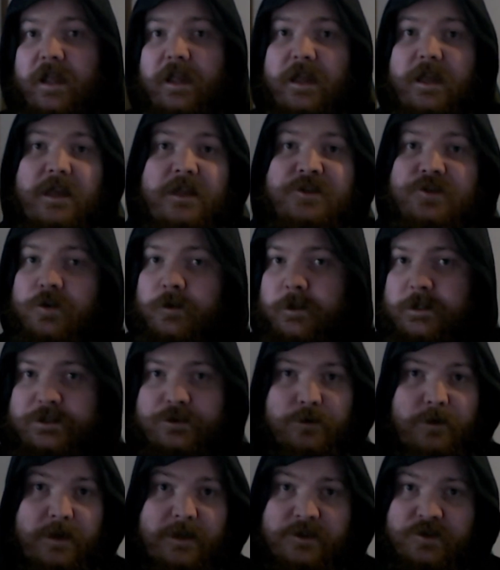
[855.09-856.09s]
it's always
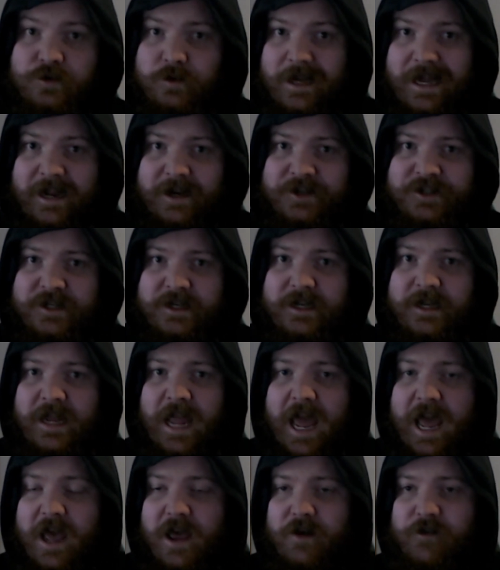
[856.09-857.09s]
great to actually
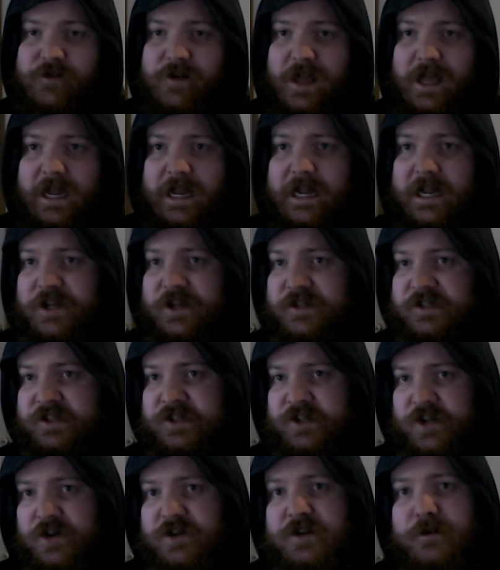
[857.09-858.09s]
have a
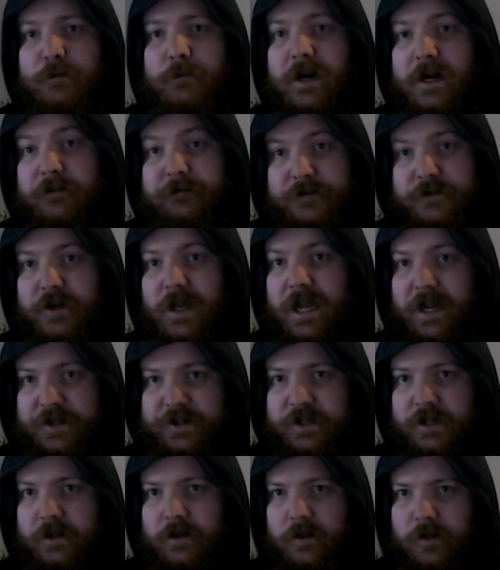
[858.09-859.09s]
certain month to
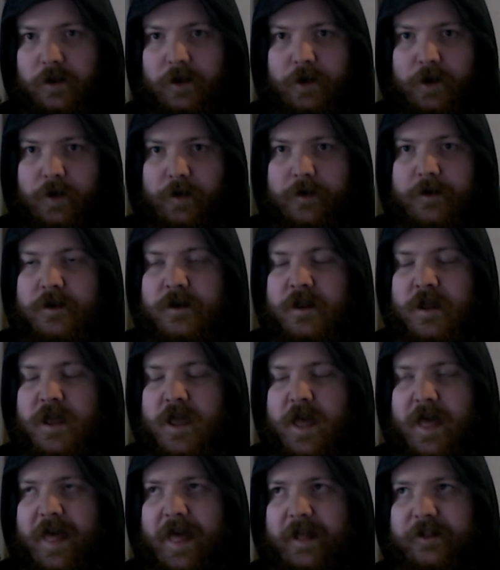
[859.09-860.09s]
actually learn,
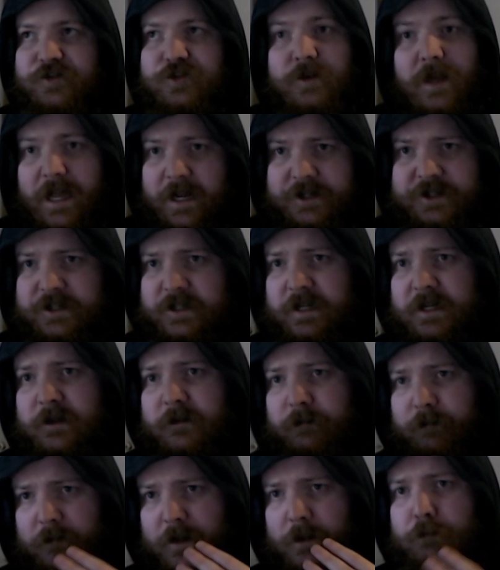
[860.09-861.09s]
to
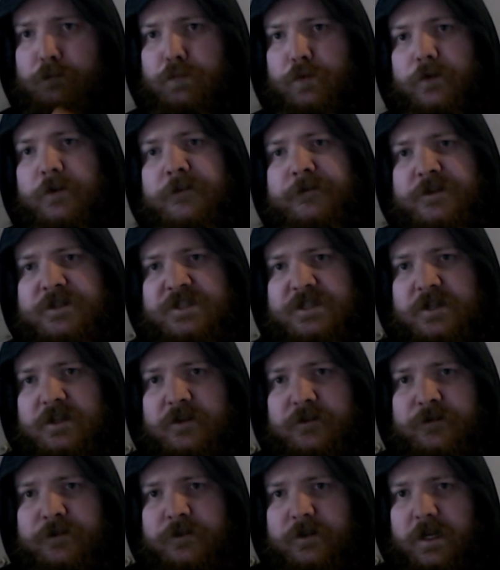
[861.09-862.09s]
actually improve
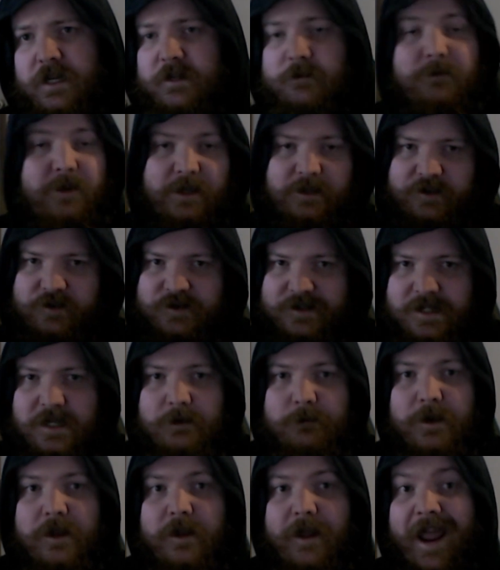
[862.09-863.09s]
yourself, like to see
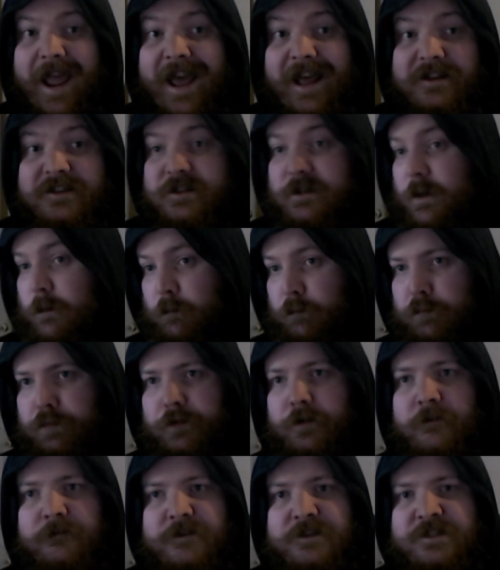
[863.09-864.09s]
where you're at,
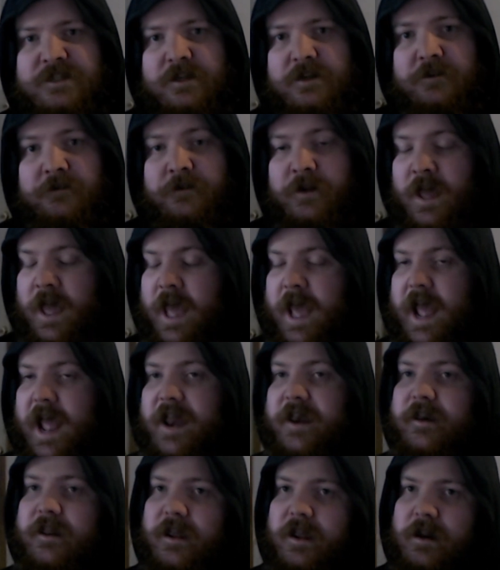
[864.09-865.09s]
improve yourself,
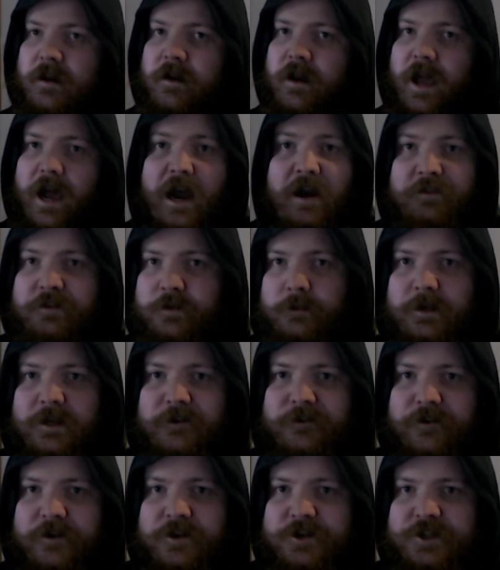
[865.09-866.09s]
and then after when you
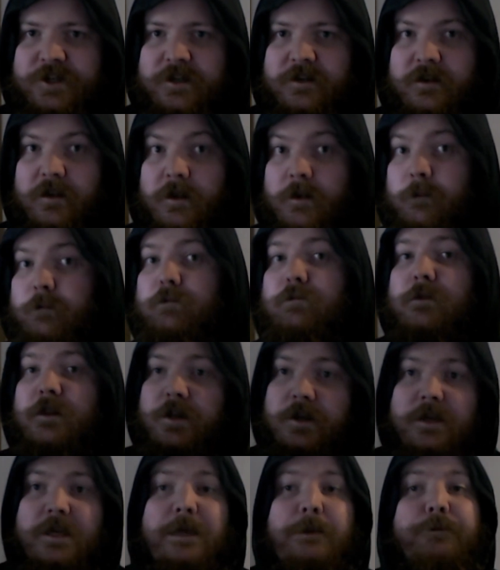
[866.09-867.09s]
finish it,
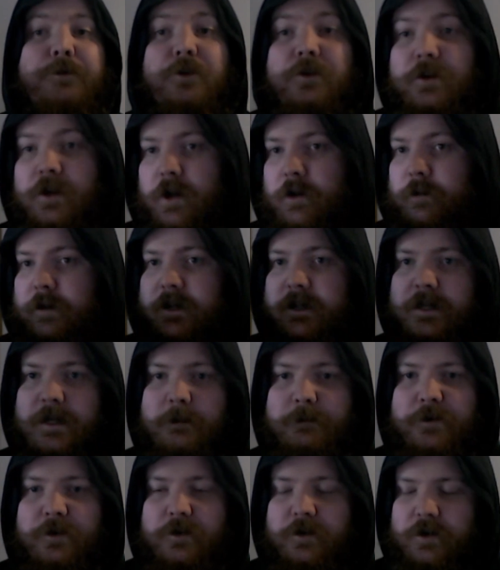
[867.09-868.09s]
you keep on
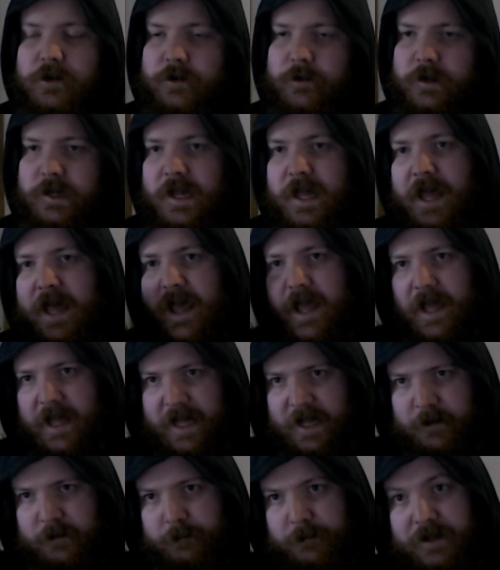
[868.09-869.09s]
going,
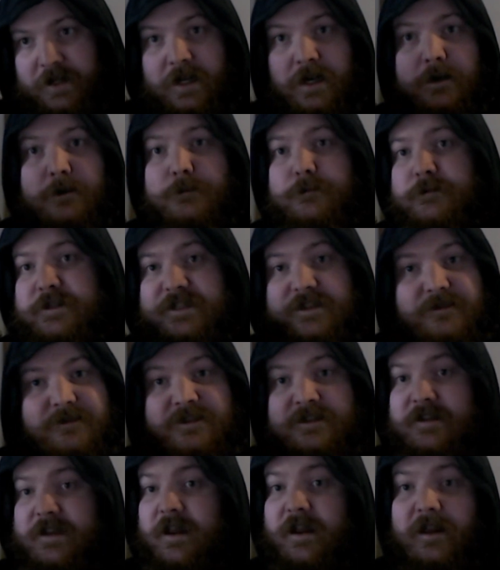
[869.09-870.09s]
it becomes
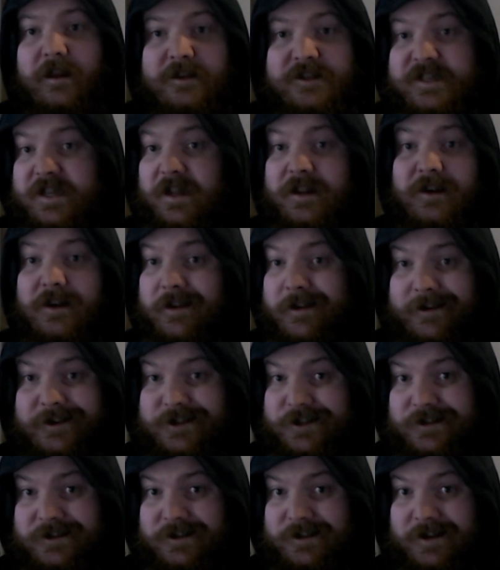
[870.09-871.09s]
second
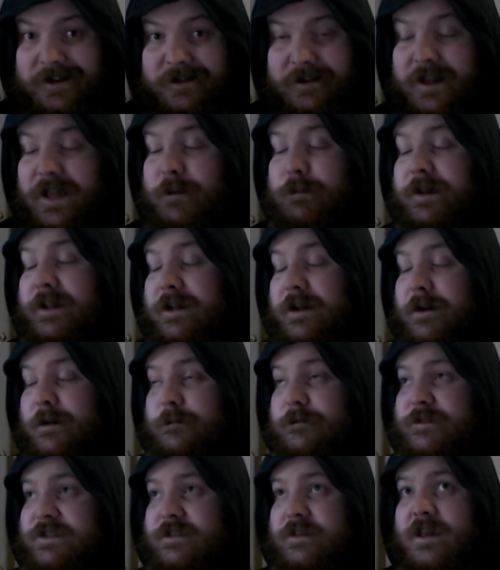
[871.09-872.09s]
nature to you. It
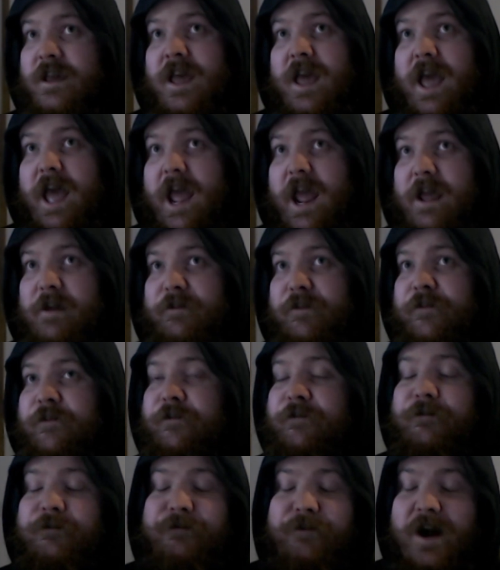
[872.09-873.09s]
becomes a
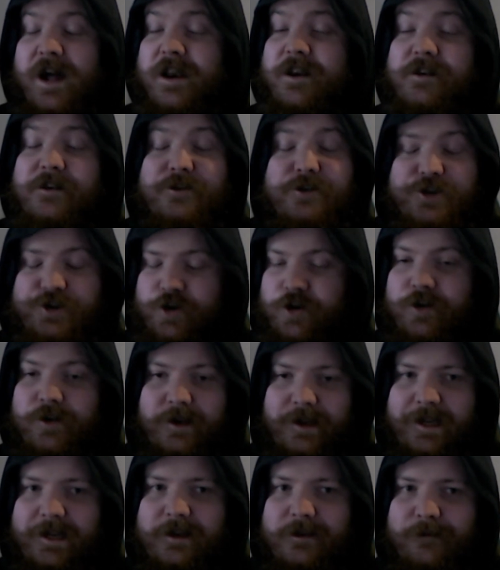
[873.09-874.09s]
fun
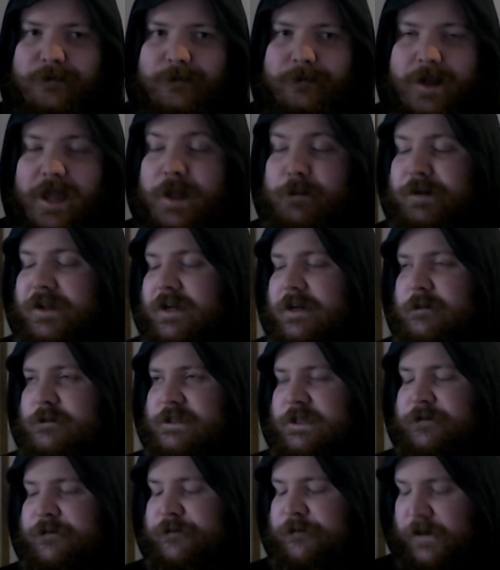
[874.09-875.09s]
journey. It
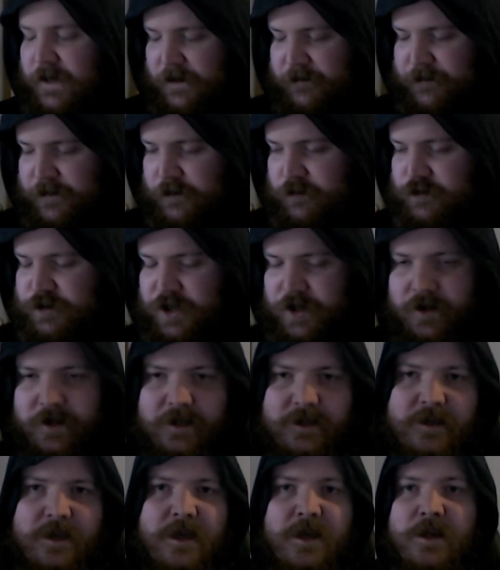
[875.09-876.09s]
becomes a fun-filled
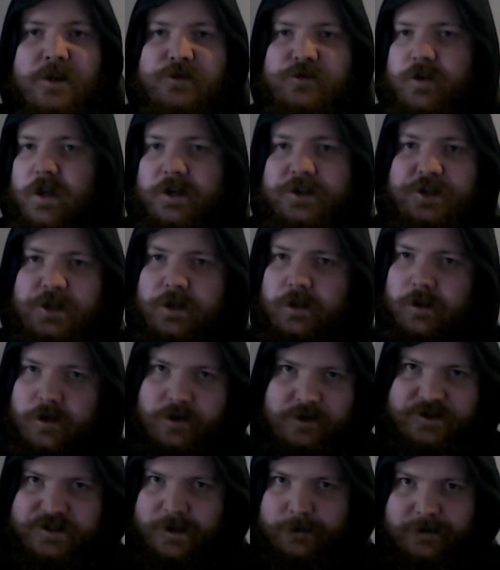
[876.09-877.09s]
journey to actually
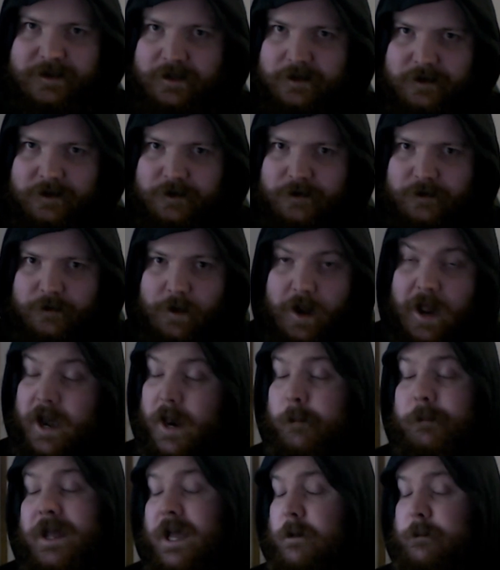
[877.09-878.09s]
learn something new. And
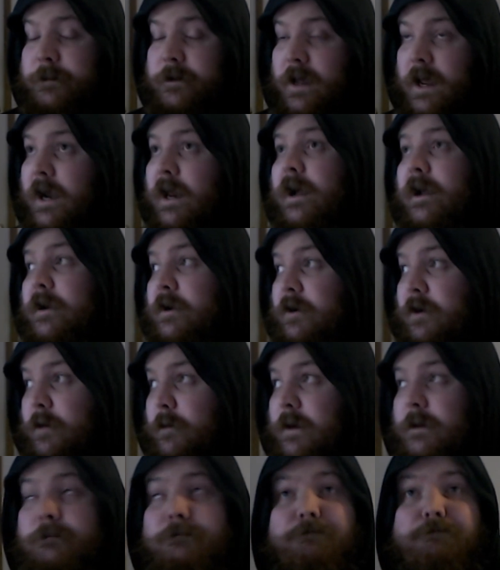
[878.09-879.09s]
I'm happy, and you know
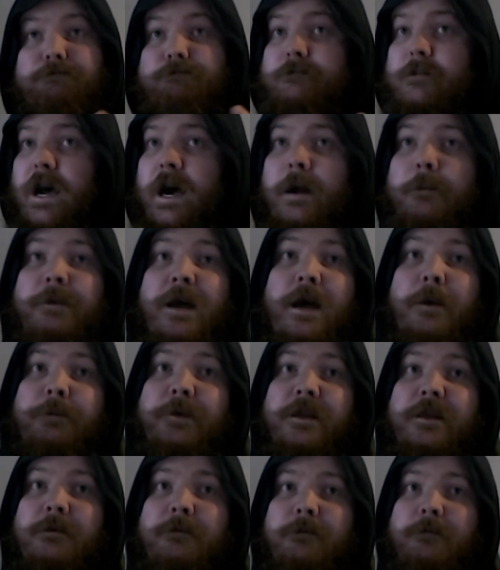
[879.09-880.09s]
what? I'm
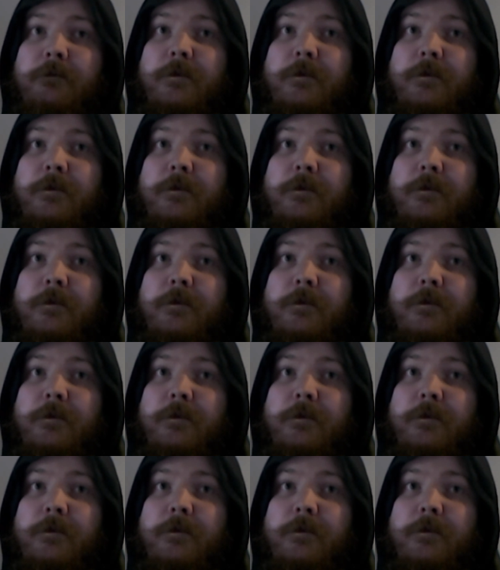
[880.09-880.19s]
happy.